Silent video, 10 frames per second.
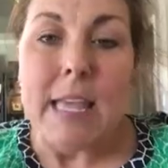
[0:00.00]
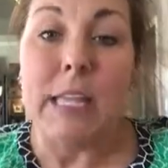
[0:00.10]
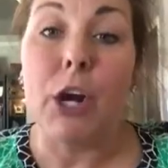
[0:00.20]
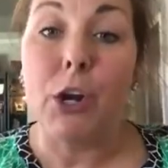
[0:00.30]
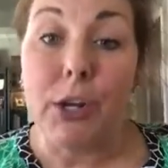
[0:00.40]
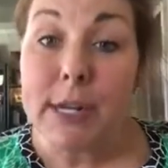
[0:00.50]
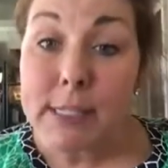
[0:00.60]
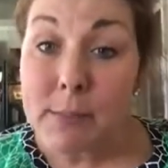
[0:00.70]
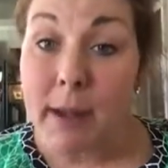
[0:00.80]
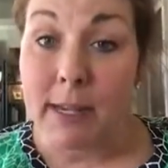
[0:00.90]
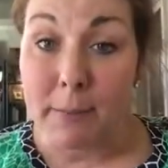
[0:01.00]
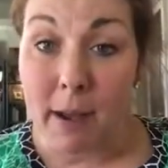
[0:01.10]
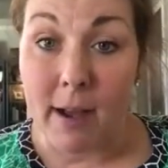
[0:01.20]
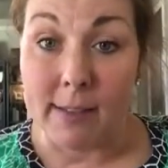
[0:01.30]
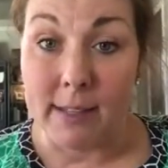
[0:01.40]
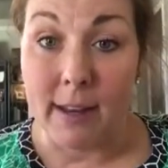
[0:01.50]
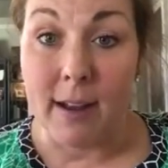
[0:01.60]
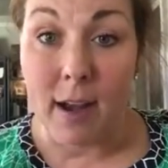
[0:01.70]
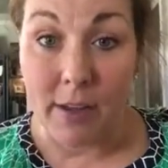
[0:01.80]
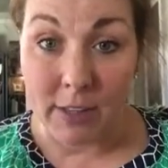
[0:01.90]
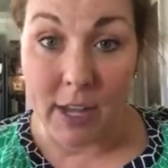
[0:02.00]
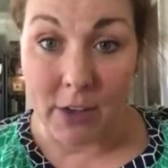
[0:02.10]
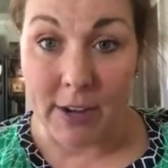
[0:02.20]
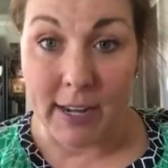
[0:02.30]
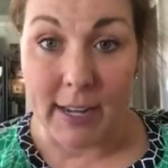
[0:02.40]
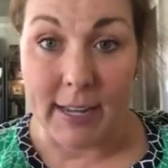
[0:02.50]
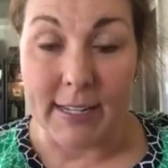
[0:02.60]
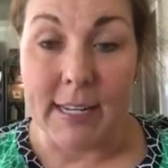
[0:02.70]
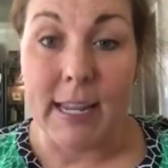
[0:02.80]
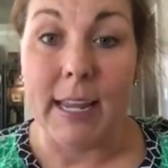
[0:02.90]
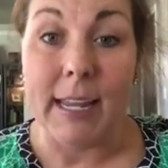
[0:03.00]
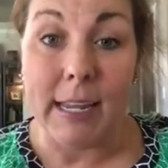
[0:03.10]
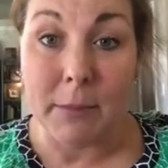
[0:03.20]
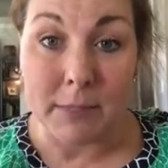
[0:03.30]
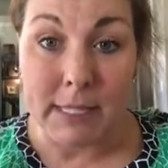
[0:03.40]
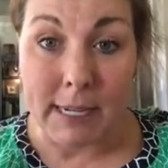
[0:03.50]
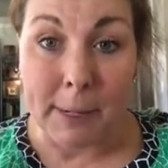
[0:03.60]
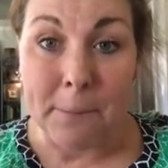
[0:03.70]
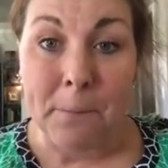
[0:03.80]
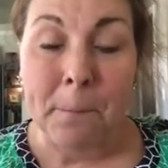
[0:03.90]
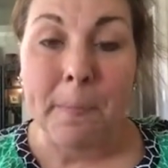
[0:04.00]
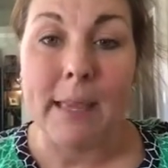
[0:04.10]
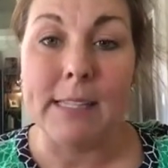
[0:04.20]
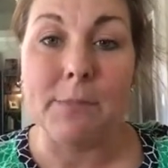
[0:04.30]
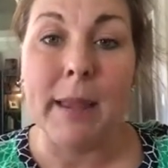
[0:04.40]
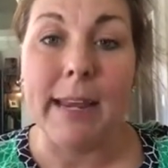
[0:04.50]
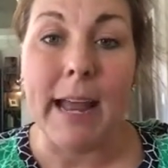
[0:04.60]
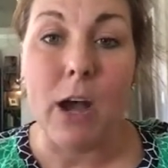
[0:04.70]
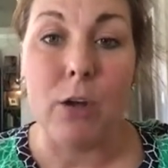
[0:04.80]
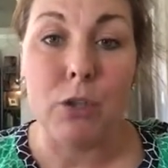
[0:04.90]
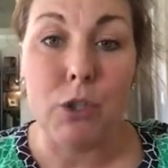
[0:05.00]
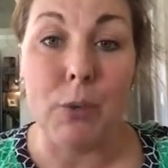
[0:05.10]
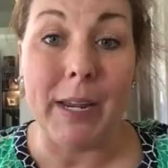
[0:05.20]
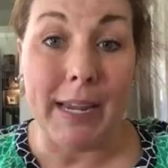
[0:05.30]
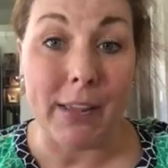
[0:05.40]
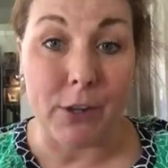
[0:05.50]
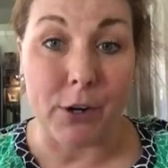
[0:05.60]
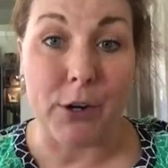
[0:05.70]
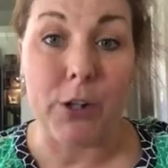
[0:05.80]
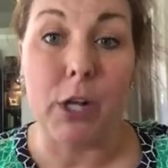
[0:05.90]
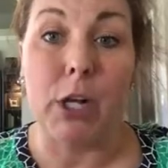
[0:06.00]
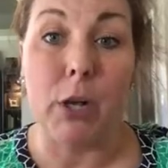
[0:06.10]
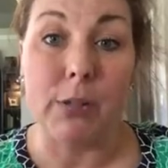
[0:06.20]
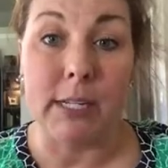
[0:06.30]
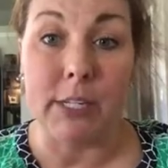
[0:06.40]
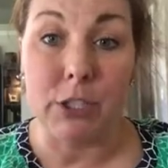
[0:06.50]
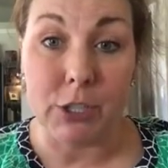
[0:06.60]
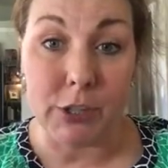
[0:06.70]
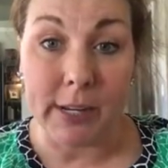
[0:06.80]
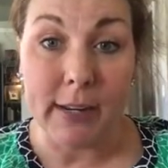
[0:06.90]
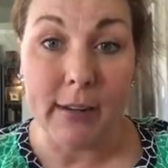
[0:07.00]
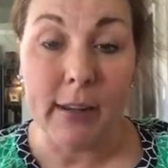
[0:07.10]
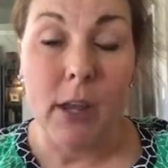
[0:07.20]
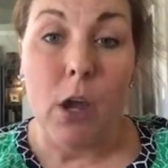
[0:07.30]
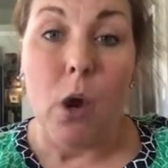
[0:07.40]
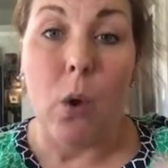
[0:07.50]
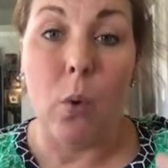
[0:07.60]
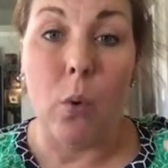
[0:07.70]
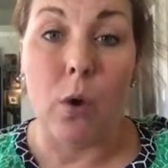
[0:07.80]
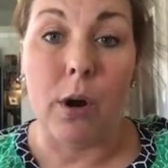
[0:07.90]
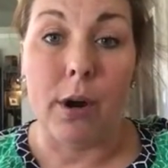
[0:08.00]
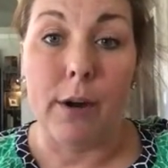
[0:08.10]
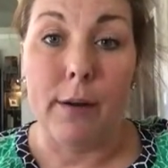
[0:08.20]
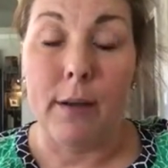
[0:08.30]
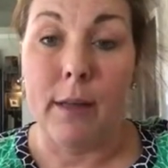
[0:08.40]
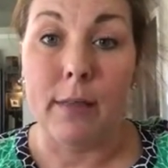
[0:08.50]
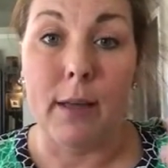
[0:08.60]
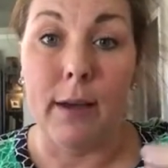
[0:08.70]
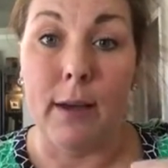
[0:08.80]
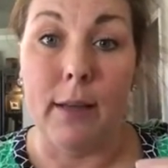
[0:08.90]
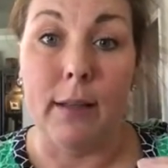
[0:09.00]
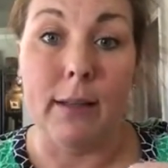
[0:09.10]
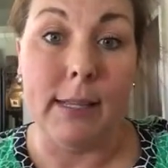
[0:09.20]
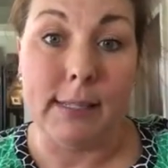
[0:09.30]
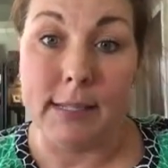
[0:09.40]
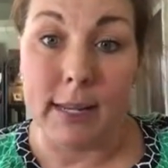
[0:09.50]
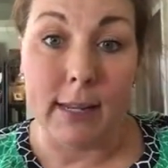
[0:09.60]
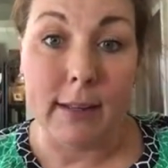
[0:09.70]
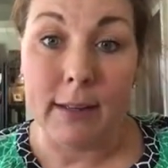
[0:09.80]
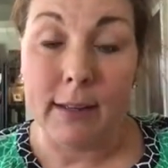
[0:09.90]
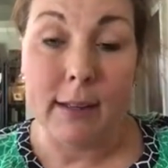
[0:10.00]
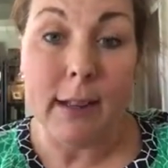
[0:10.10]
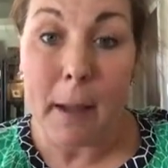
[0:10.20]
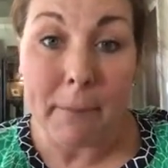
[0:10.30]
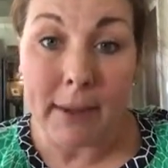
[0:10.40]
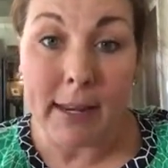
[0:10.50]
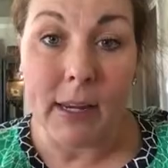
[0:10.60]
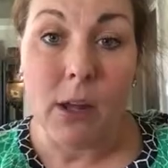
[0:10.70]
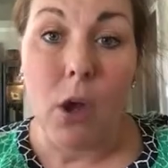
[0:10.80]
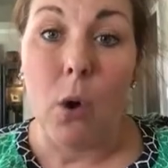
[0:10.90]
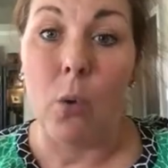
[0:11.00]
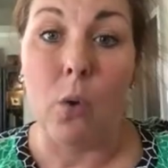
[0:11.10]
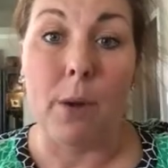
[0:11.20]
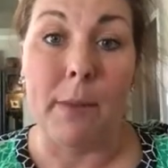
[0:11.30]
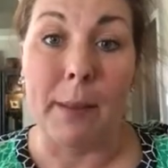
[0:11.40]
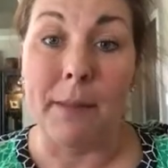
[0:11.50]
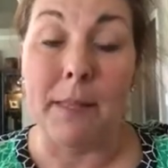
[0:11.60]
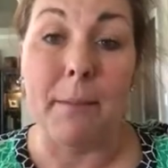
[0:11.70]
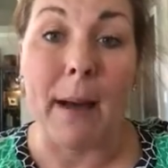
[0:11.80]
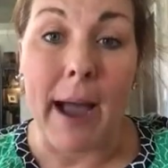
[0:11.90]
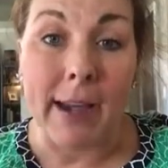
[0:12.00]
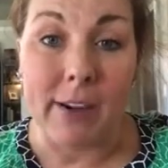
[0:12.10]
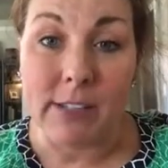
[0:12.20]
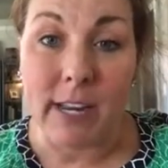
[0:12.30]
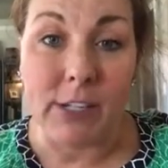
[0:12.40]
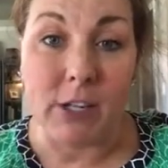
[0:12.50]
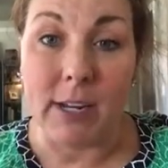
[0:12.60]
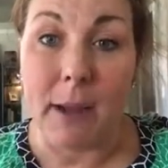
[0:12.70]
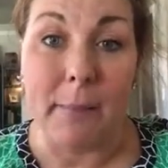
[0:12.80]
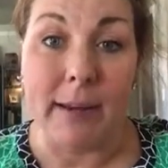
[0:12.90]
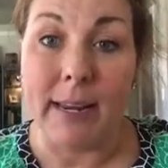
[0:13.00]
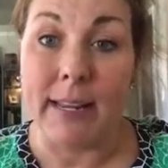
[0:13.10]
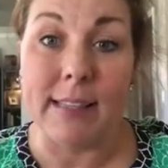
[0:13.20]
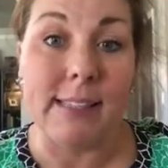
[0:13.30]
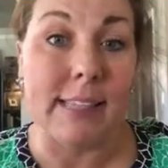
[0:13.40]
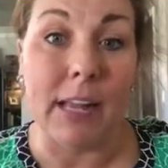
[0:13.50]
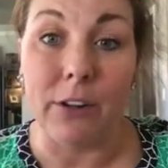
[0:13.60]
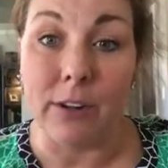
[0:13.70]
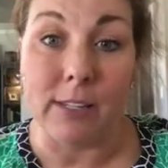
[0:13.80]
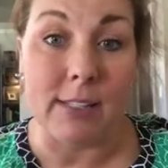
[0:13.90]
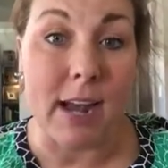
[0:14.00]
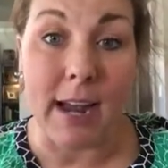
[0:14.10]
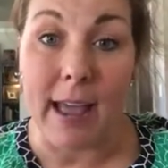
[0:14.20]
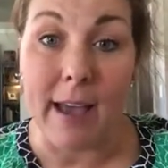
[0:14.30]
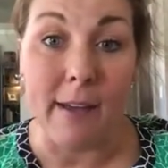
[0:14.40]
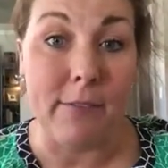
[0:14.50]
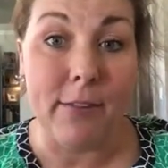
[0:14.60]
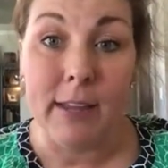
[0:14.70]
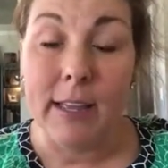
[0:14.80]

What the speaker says: The earnest money deposit, on the other hand, EMD, is made out to either the closing attorney or the listing company or maybe the buyer's agent company. The seller does not have